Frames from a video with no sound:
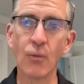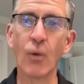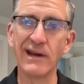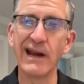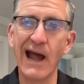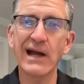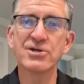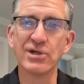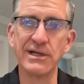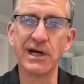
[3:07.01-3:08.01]
what it
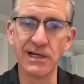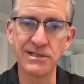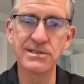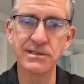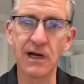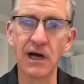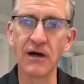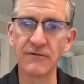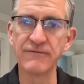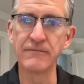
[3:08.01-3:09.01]
actually does
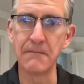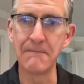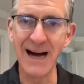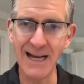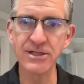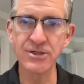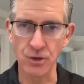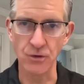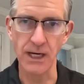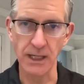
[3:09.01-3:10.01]
of
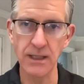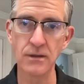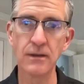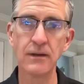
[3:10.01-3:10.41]
monitoring.